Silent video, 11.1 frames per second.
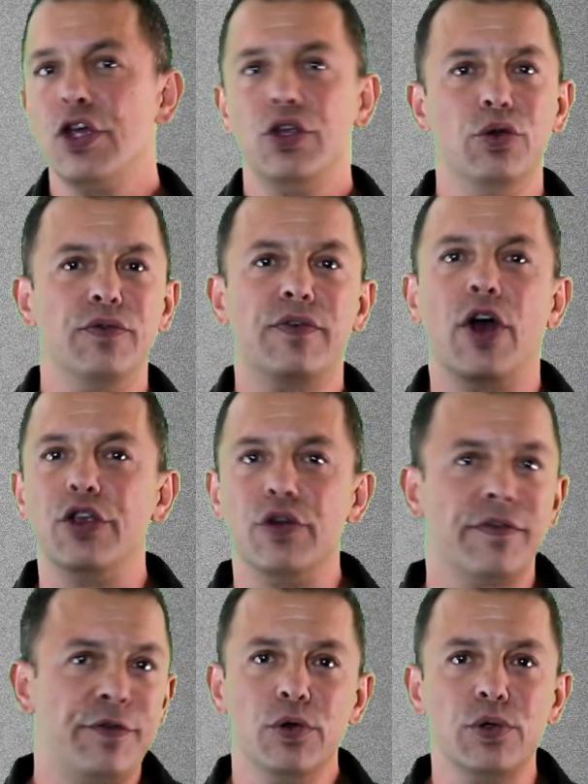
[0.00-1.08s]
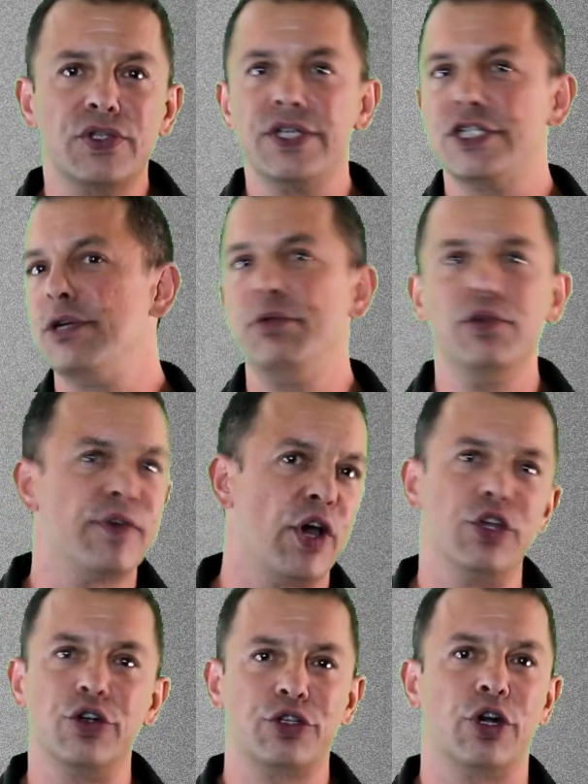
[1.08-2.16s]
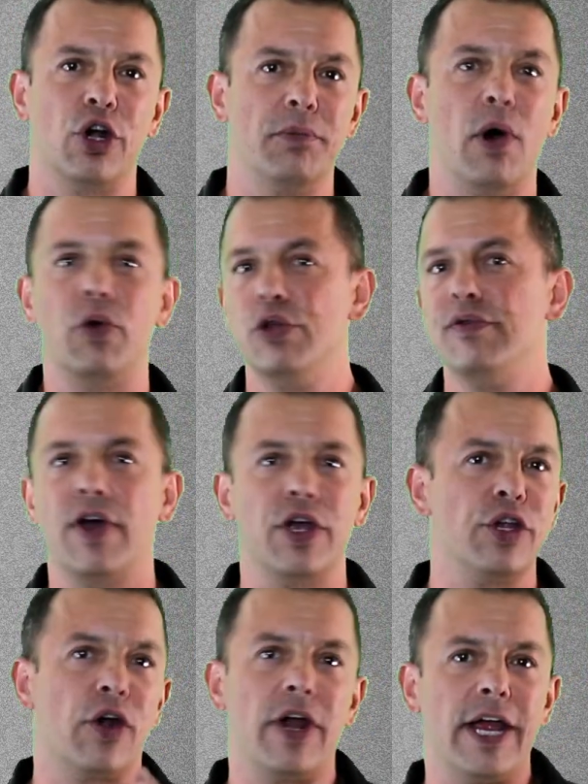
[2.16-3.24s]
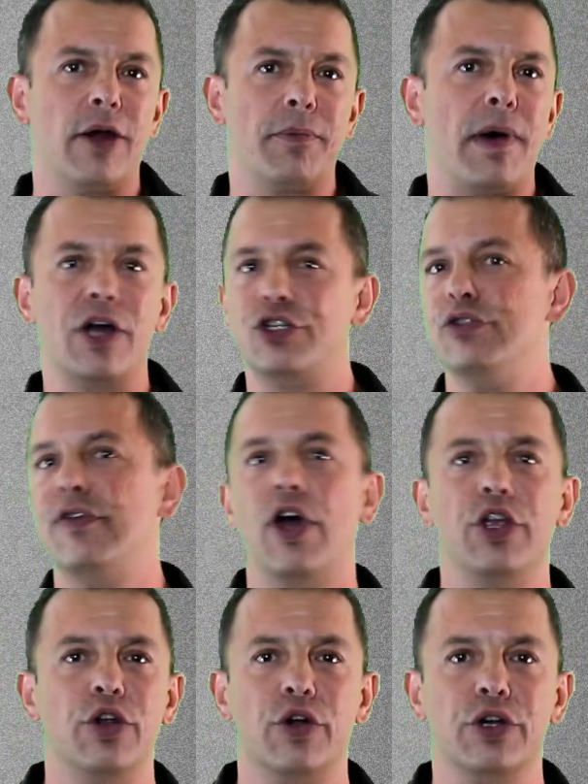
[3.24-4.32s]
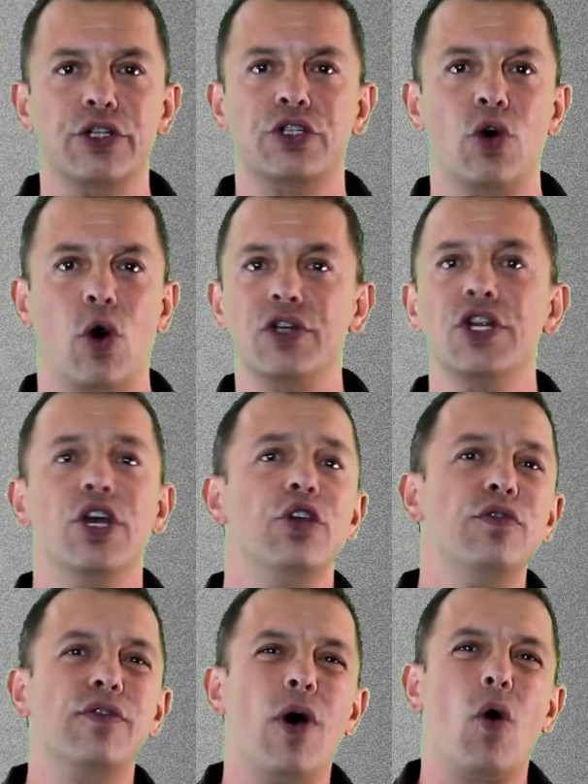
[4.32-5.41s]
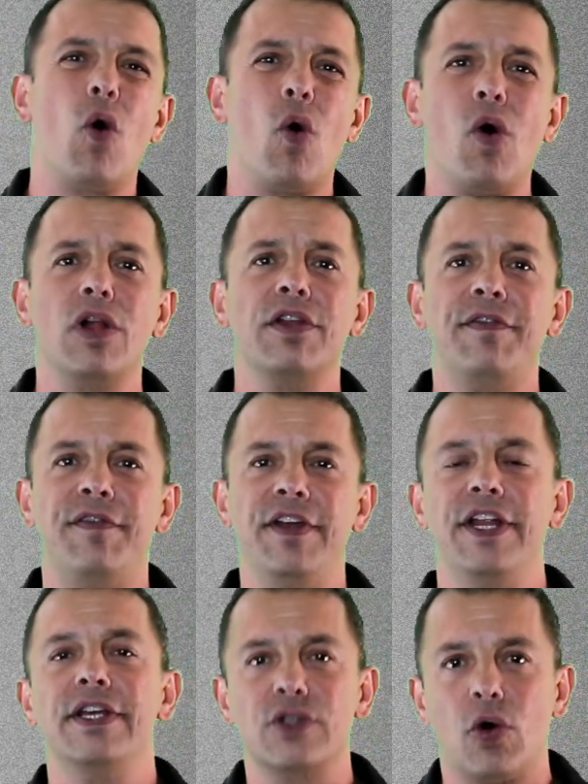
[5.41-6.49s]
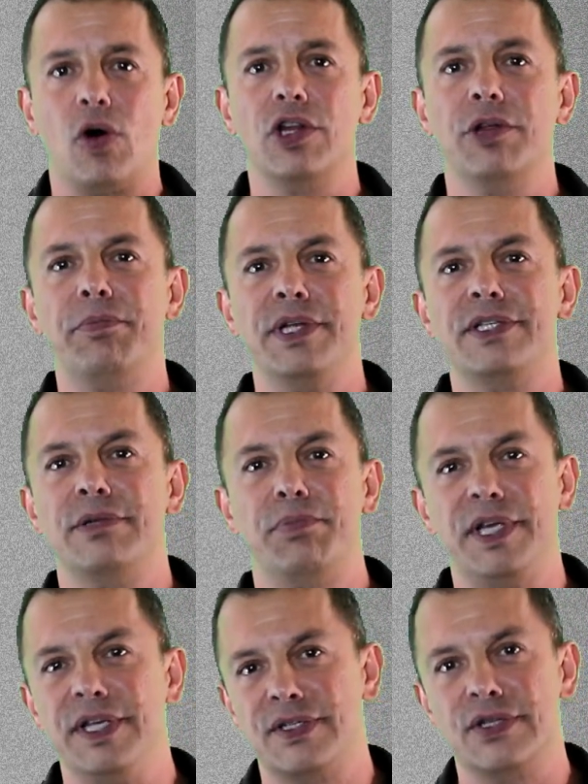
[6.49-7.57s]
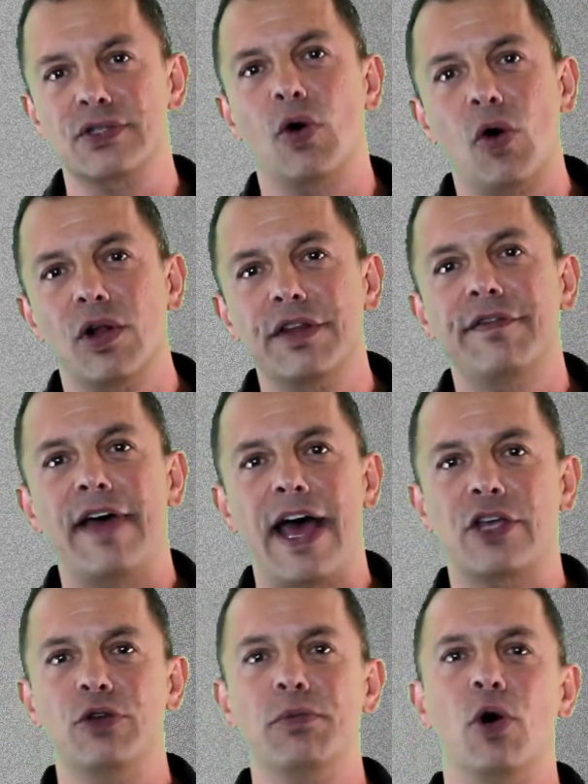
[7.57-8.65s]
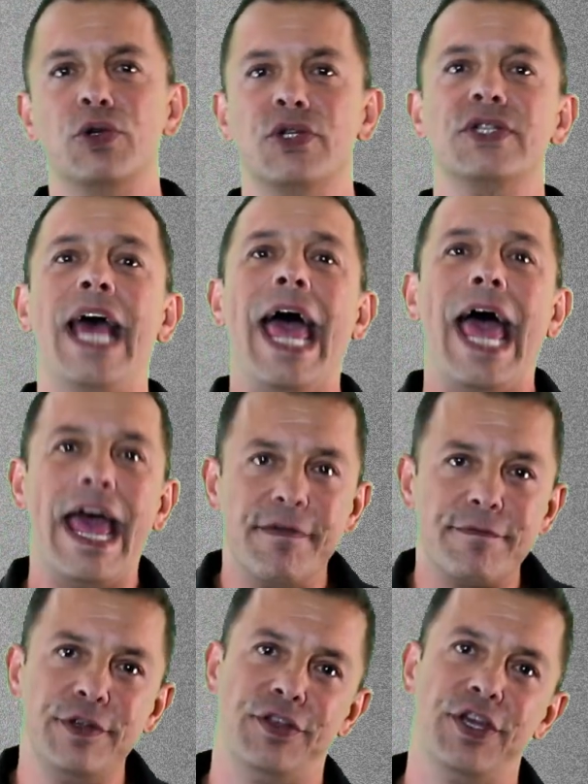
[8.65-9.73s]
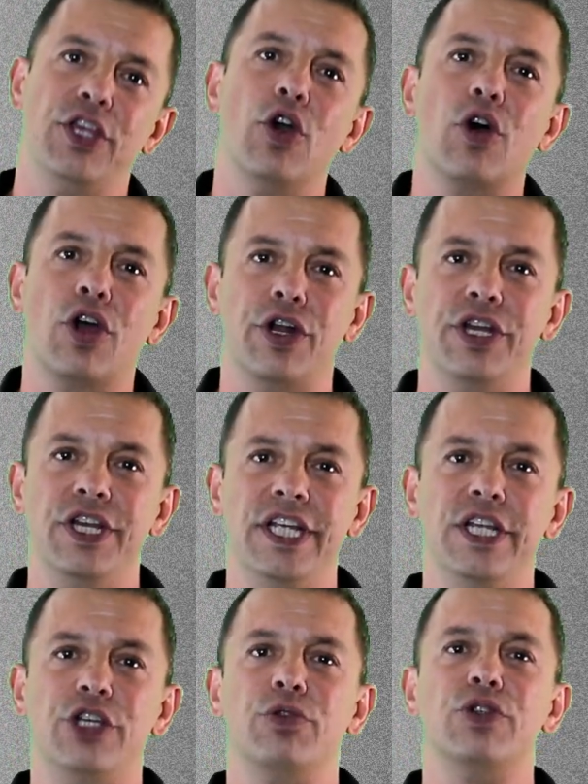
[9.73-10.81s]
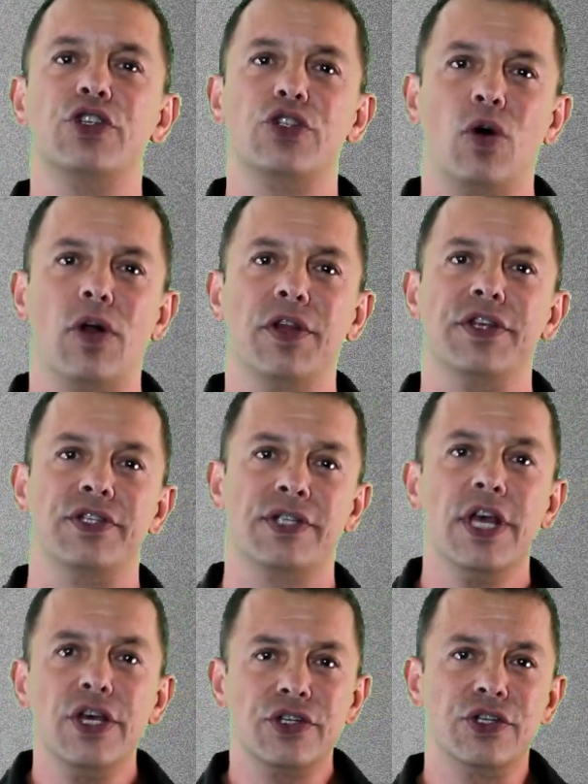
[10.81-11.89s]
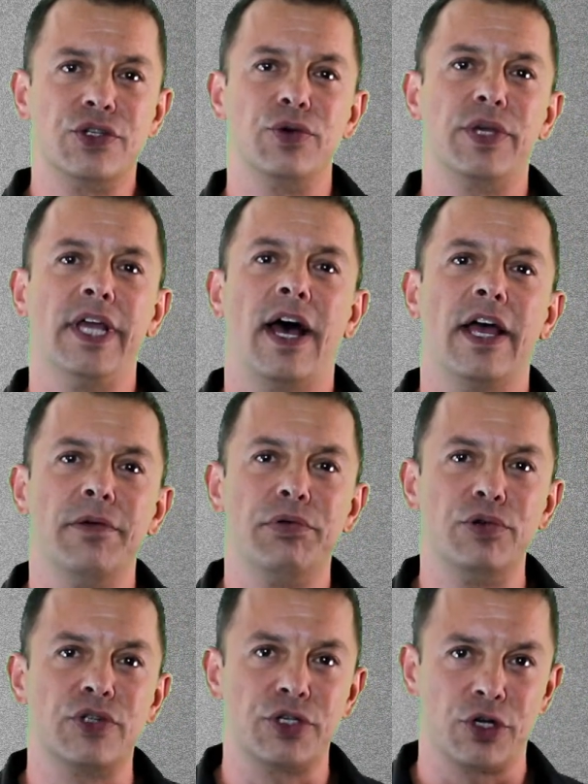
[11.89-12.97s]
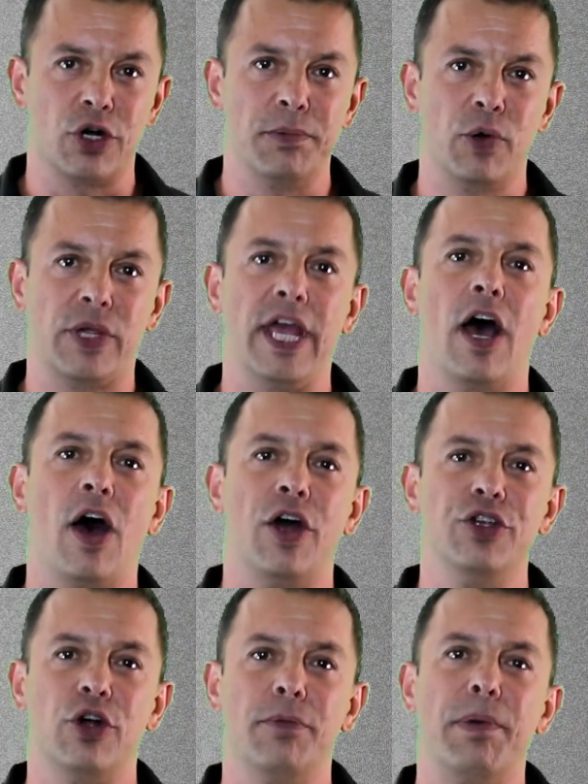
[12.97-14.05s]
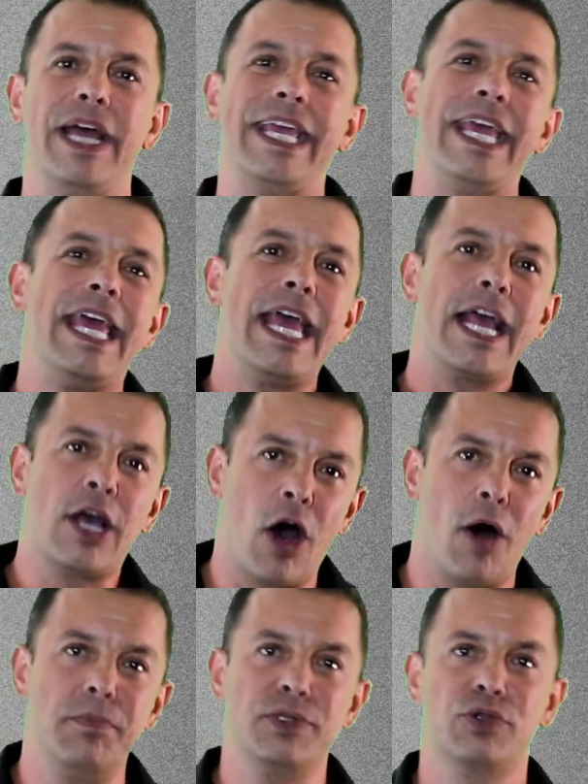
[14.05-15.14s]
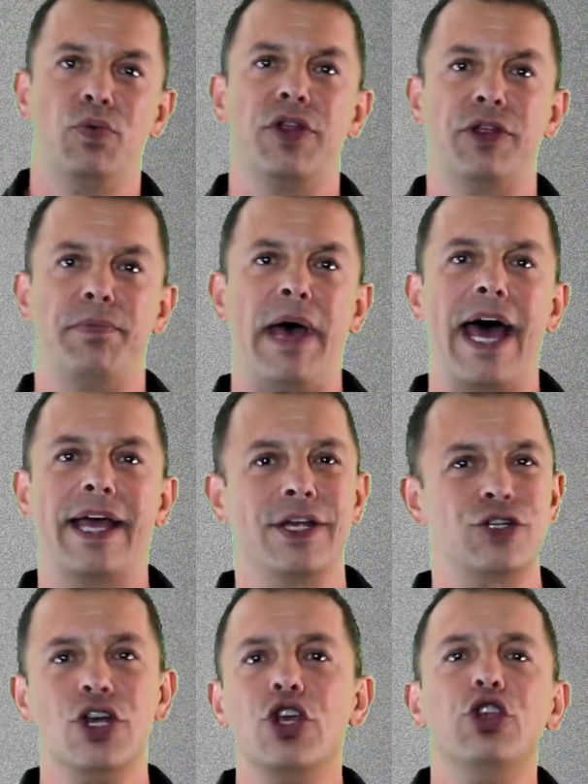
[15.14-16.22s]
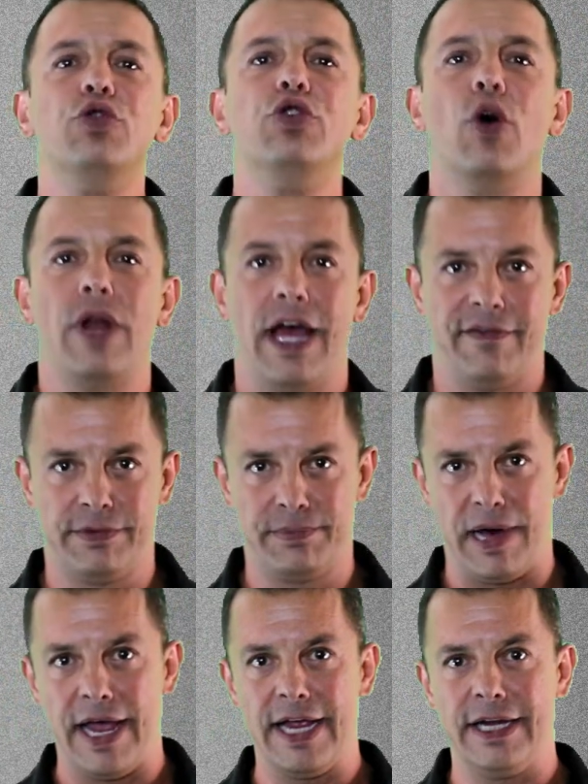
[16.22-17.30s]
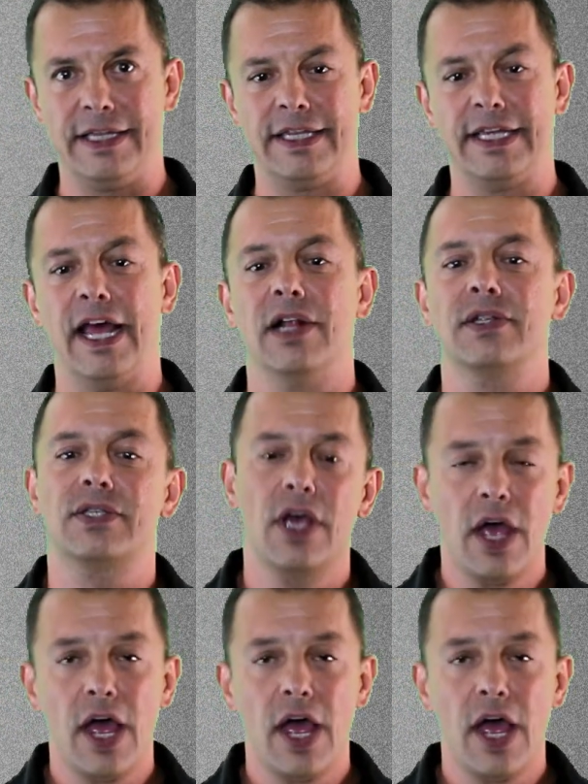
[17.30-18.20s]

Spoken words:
You've got your fuel system, you've got your turbo, you've got your airbox, you've got your exhaust, you've got all the fittings, all the bits and pieces, all the vacuum hoses, everything you're going to need to install this Suzuki Hayabusa Turbo Kit on your bike comes with the package. You don't have to buy anything else.